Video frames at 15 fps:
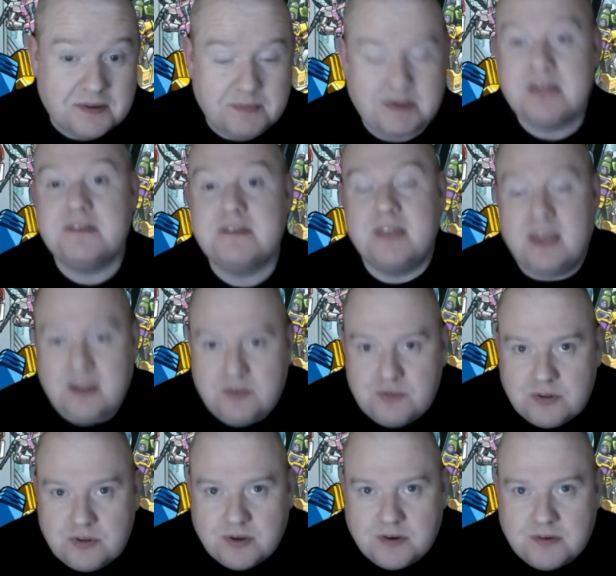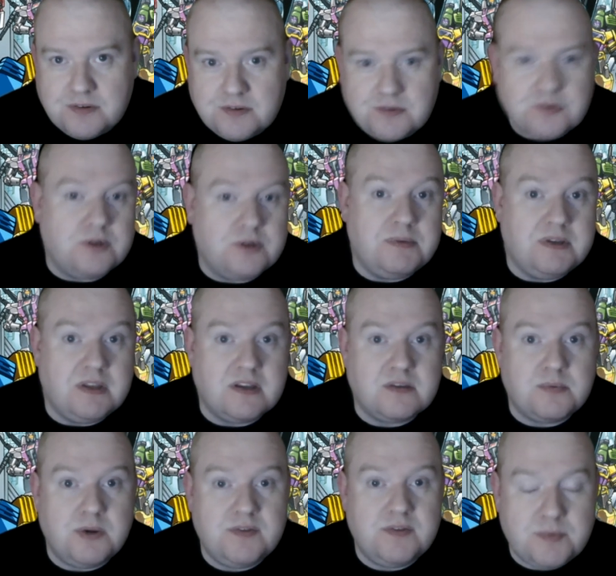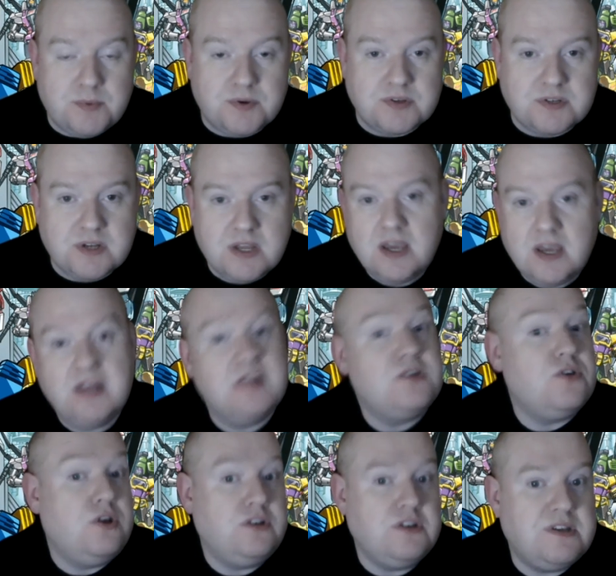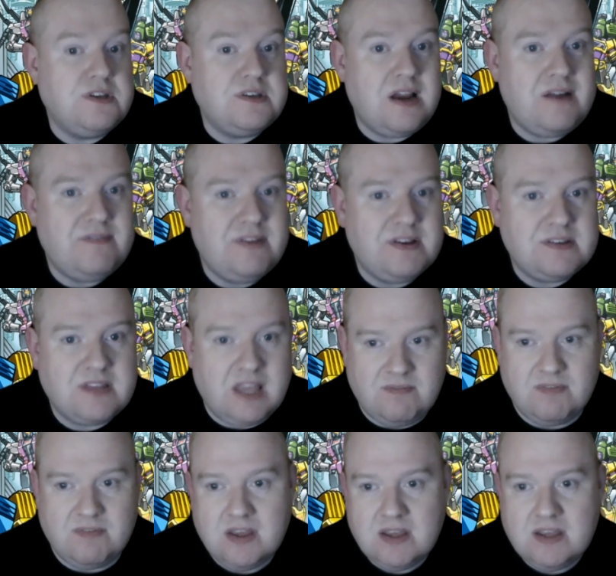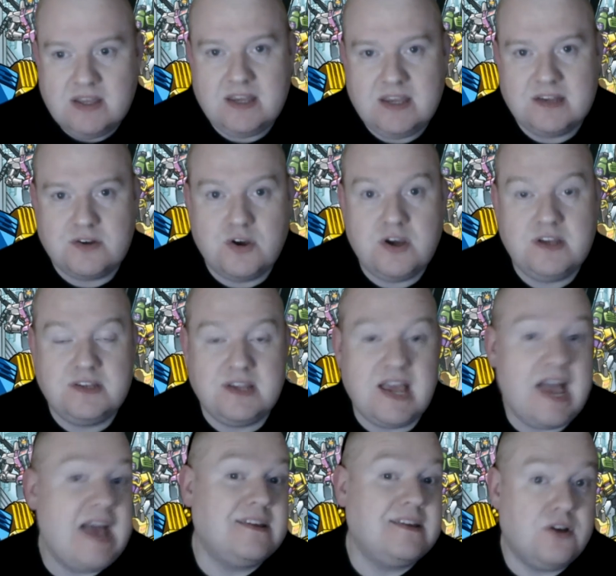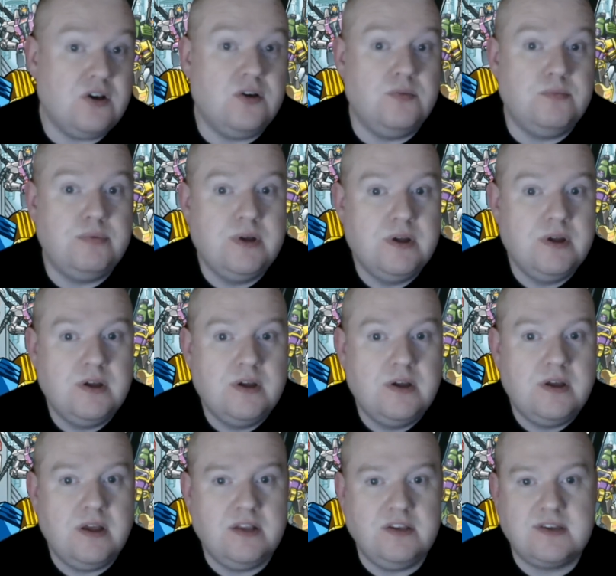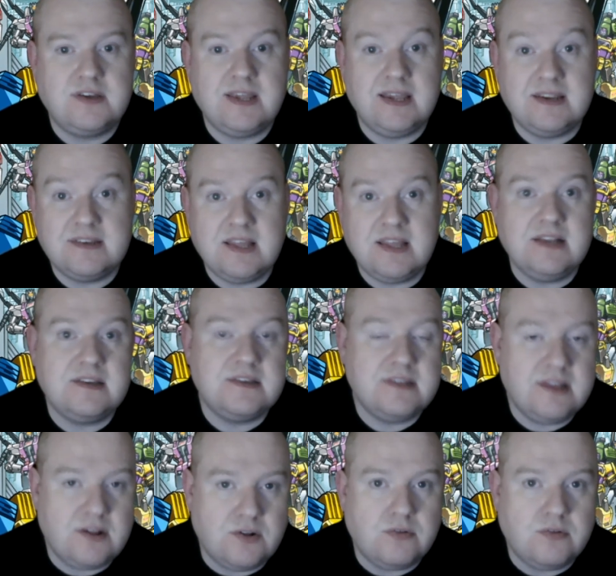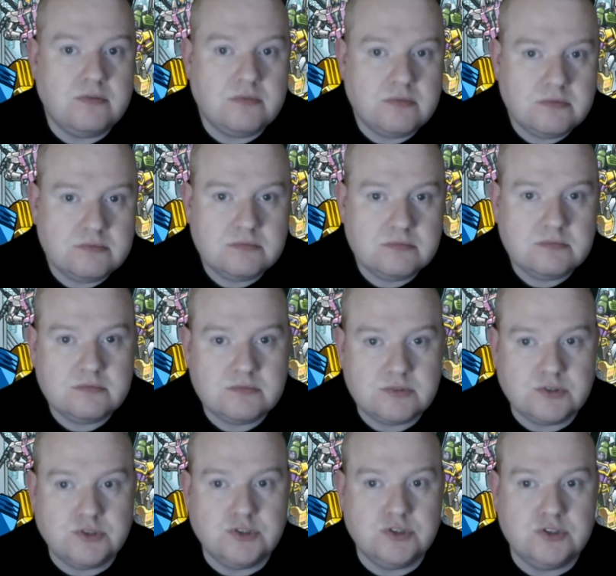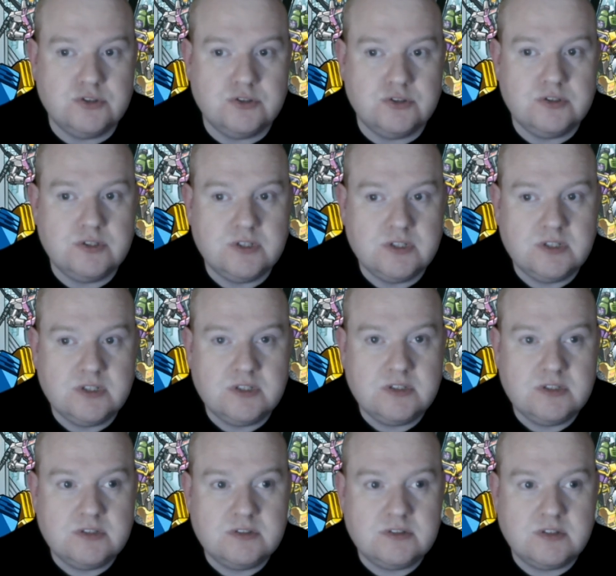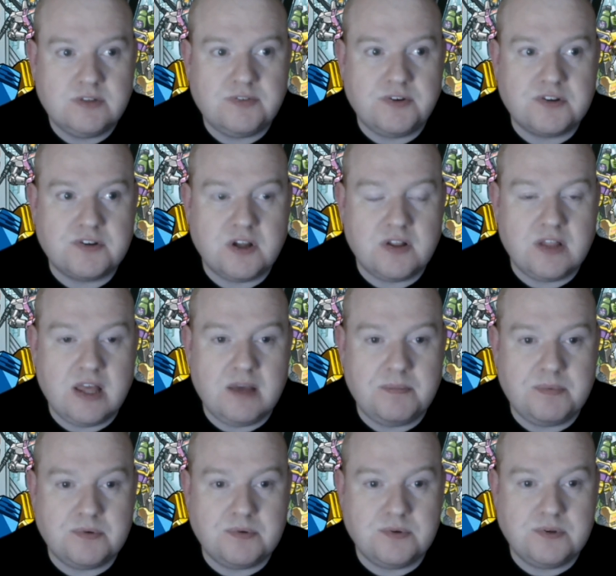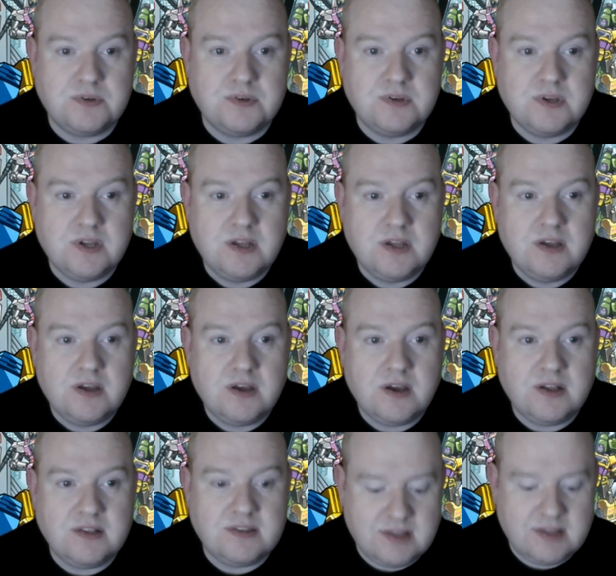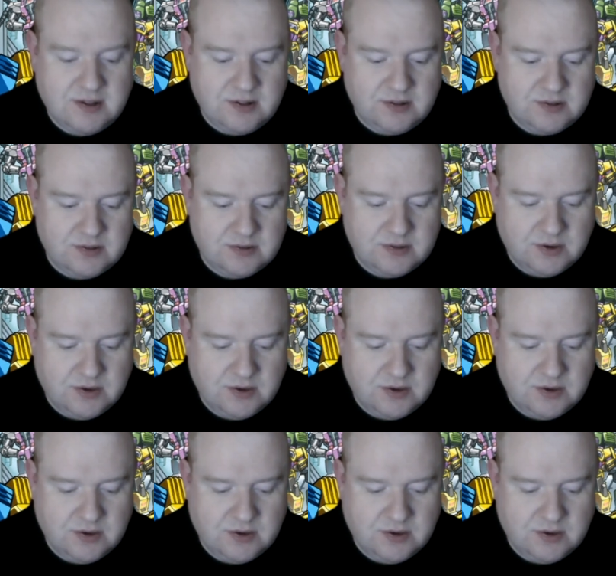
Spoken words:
I mean, it is Titan's return, so I'd be disappointed if he wasn't. And it's not just his arm this time. He has got his ass up and just can't stand still through the first couple of episodes until,